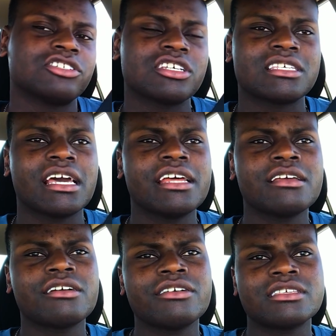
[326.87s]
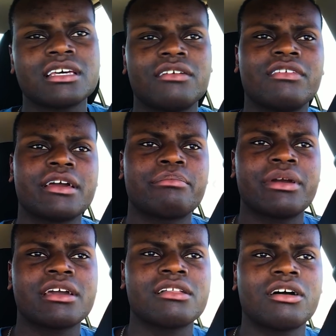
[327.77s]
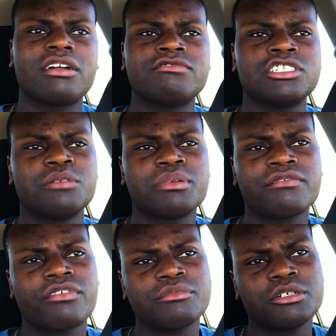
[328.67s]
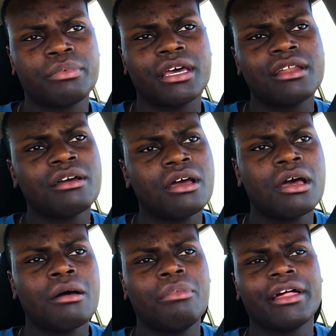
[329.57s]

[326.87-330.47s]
then I'll just get it here instead of like paying a lot of shipping from Japan.